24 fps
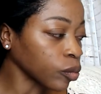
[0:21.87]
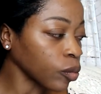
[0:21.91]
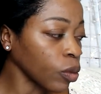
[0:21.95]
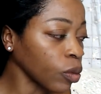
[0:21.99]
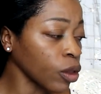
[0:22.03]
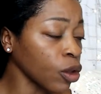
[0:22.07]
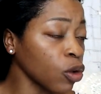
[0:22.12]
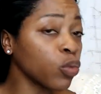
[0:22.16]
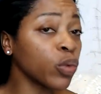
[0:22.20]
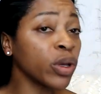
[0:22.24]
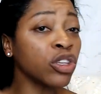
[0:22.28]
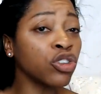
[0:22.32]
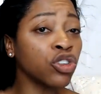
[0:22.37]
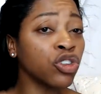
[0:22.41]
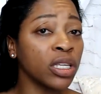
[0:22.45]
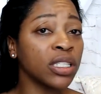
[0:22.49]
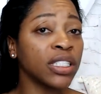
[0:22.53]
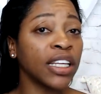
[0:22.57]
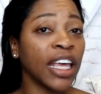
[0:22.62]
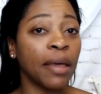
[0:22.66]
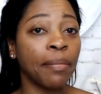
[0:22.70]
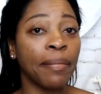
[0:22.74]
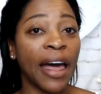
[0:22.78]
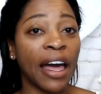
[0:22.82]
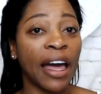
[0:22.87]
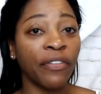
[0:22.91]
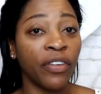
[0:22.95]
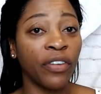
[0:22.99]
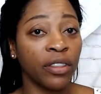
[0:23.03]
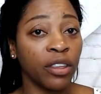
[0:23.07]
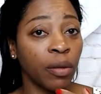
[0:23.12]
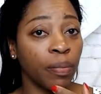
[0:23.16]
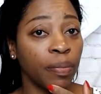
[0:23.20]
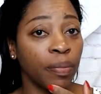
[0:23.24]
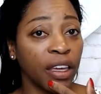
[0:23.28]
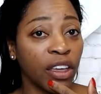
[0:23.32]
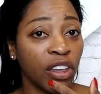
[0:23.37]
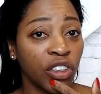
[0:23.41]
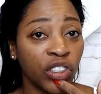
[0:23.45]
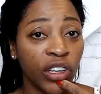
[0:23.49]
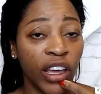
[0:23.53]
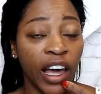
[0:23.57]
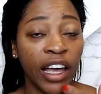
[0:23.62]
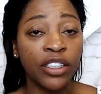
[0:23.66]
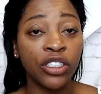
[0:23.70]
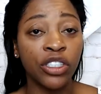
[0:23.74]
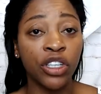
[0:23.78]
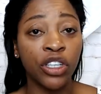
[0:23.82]
We just came back from the beach. I
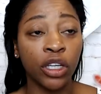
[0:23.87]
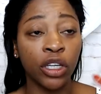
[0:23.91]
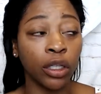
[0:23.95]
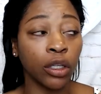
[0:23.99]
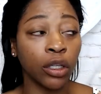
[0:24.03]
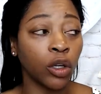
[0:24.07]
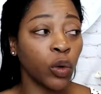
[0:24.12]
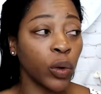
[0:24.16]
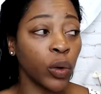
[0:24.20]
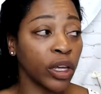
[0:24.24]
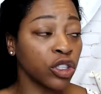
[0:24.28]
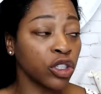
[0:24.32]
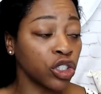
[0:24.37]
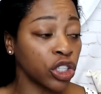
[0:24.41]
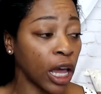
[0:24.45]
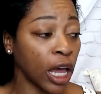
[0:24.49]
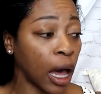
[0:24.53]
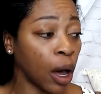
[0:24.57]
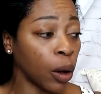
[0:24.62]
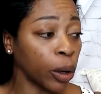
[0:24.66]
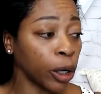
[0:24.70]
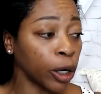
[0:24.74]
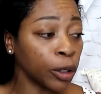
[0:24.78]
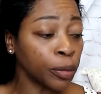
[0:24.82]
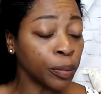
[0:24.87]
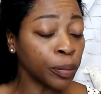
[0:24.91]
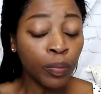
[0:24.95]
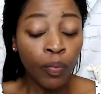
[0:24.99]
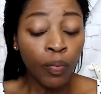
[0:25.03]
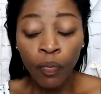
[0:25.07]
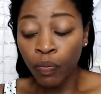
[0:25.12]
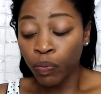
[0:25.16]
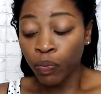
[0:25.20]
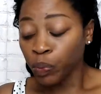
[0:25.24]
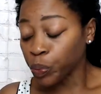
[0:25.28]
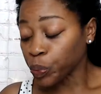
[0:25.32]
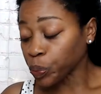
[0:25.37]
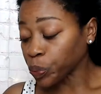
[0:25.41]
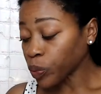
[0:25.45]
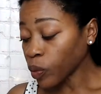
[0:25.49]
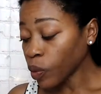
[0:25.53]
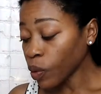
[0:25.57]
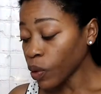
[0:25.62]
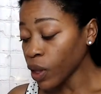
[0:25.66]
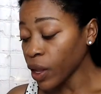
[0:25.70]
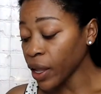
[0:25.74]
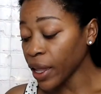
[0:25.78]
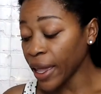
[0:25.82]
took a quick shower
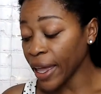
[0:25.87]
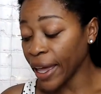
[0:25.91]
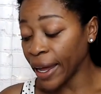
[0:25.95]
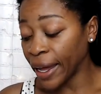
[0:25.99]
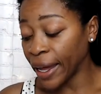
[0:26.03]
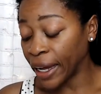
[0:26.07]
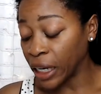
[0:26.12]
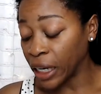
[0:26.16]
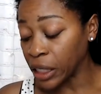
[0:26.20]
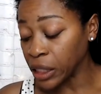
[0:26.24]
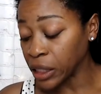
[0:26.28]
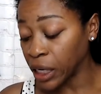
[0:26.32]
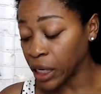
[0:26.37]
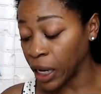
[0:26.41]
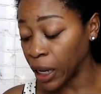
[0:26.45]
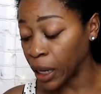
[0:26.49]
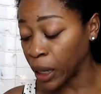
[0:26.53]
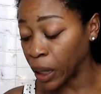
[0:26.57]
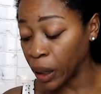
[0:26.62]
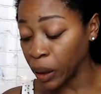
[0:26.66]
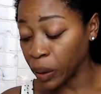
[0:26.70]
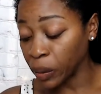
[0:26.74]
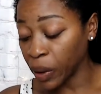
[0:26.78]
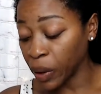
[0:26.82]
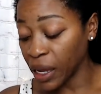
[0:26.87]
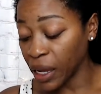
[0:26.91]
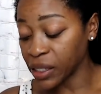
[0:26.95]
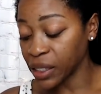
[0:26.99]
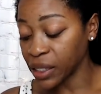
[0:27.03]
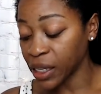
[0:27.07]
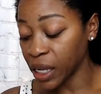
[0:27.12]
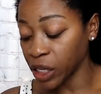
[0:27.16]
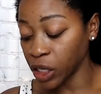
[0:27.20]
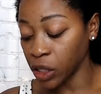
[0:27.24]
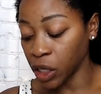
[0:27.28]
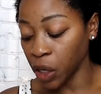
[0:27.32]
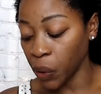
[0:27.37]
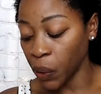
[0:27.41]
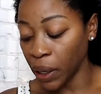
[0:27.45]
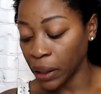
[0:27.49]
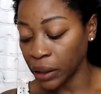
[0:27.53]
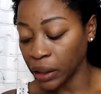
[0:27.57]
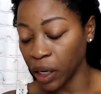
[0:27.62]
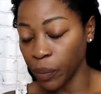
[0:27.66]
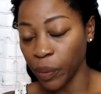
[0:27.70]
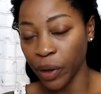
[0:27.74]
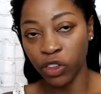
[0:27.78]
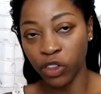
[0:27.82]
and um, I said, you know what?
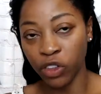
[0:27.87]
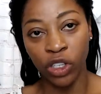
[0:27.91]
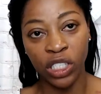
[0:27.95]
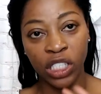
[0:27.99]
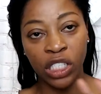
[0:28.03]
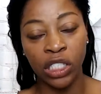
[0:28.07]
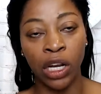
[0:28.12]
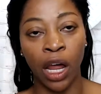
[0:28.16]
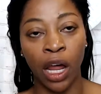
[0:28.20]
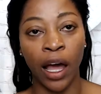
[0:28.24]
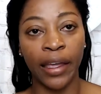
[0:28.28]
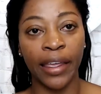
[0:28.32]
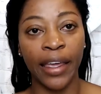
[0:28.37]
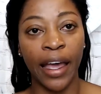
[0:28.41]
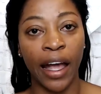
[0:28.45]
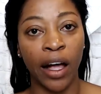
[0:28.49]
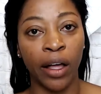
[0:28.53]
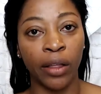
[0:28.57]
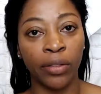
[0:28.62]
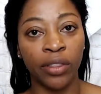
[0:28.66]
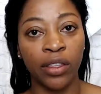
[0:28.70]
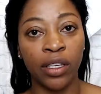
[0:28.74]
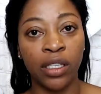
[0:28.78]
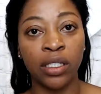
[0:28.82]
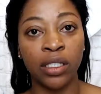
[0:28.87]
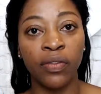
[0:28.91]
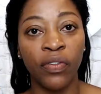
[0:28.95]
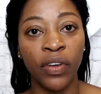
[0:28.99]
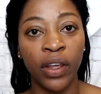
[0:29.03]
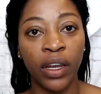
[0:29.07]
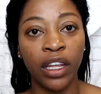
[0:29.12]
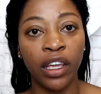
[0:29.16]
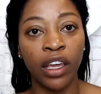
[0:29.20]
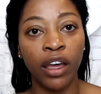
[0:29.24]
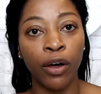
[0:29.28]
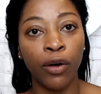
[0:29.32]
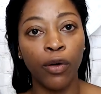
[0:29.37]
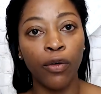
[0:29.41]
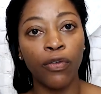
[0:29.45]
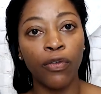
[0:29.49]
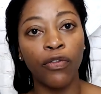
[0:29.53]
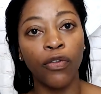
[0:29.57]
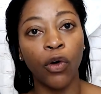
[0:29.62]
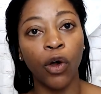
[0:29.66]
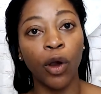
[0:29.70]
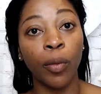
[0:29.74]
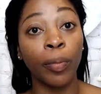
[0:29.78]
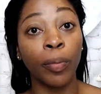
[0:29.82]
Let me just knock out this video
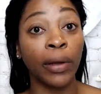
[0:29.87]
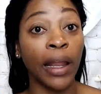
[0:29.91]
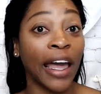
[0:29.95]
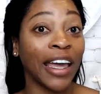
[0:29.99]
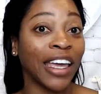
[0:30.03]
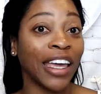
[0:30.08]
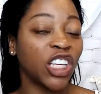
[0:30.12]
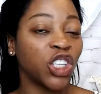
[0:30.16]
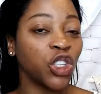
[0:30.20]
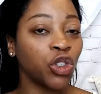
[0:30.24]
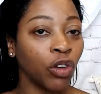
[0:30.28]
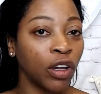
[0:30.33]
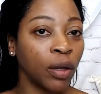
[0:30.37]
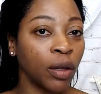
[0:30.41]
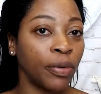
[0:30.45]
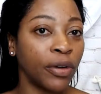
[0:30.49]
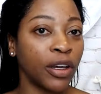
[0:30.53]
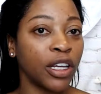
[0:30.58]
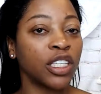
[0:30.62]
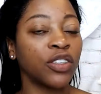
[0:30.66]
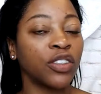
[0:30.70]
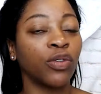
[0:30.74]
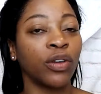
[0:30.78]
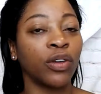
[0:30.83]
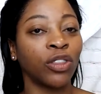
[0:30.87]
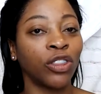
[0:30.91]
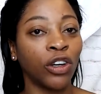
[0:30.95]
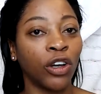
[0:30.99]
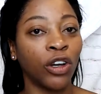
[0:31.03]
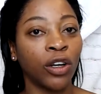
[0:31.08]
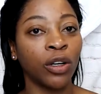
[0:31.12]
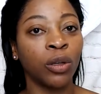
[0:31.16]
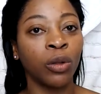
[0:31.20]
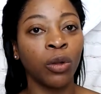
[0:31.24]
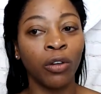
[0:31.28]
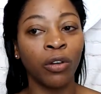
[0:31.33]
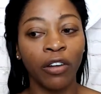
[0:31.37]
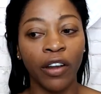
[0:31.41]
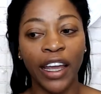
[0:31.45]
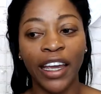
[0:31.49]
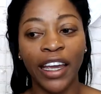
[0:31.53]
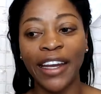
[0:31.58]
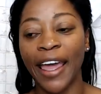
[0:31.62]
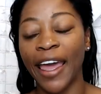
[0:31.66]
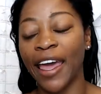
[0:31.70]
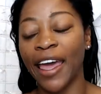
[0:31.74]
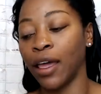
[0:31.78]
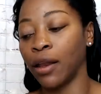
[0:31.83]
for Black History books for third grade
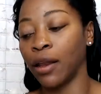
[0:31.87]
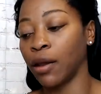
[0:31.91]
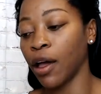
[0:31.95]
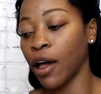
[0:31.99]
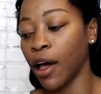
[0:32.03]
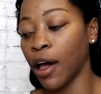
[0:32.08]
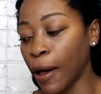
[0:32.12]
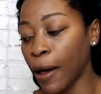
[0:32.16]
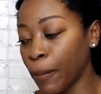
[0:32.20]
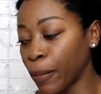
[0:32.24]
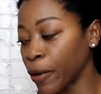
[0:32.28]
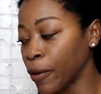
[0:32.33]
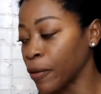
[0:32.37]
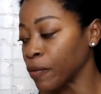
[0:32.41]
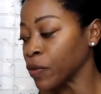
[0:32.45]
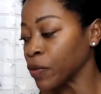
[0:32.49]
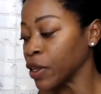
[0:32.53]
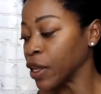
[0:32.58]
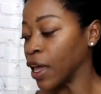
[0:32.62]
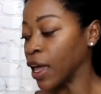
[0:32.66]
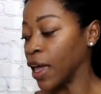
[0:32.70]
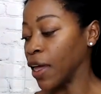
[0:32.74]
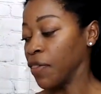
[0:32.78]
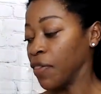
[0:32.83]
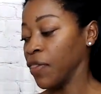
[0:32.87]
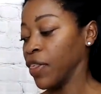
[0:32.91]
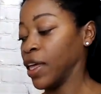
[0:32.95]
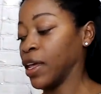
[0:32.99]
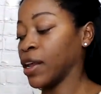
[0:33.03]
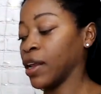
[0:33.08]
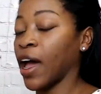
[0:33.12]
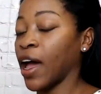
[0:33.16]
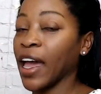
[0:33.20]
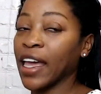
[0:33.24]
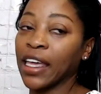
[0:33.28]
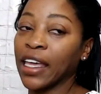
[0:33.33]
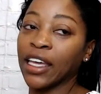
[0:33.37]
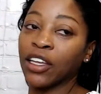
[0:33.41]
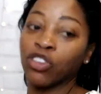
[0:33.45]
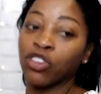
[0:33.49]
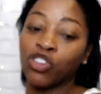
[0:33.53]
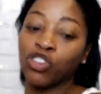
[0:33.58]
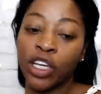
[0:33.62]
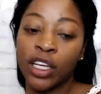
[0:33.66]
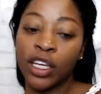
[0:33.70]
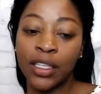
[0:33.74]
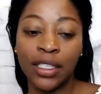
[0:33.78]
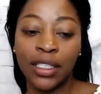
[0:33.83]
and up and then I can
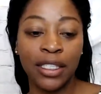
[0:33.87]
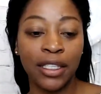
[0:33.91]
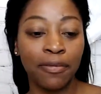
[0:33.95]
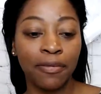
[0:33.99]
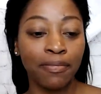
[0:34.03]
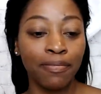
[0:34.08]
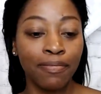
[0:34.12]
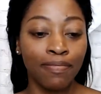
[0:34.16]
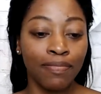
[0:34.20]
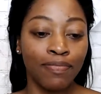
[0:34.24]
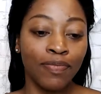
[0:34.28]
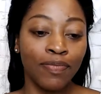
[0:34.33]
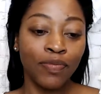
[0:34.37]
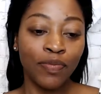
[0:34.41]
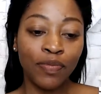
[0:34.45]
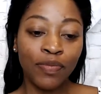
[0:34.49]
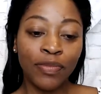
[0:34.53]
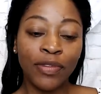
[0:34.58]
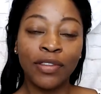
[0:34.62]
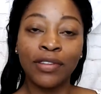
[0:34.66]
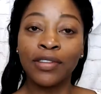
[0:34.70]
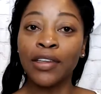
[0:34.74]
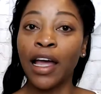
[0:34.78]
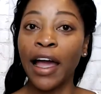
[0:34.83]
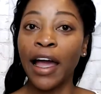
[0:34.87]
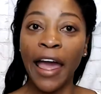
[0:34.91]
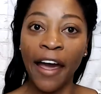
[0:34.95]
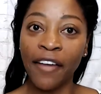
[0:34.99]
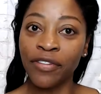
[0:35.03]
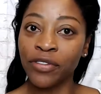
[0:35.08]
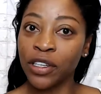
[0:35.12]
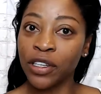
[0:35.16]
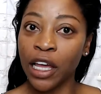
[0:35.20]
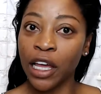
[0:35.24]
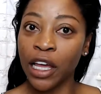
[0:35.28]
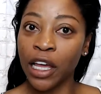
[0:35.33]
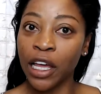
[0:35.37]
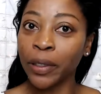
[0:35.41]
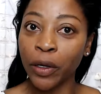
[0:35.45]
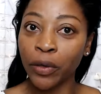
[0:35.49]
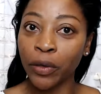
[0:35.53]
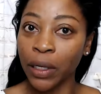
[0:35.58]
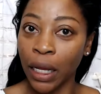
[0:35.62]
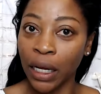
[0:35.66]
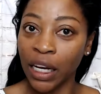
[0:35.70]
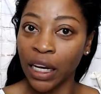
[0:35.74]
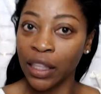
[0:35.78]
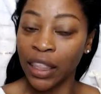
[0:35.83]
just not have to upload
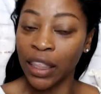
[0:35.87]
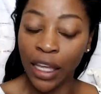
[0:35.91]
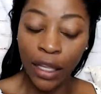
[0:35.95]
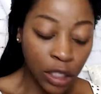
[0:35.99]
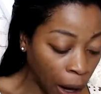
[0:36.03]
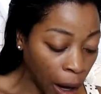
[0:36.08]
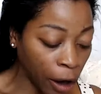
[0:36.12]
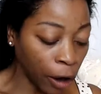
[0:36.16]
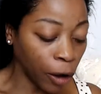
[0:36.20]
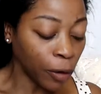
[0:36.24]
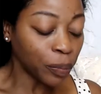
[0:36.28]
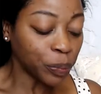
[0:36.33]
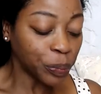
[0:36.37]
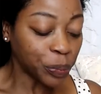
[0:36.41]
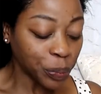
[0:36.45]
anything tomorrow.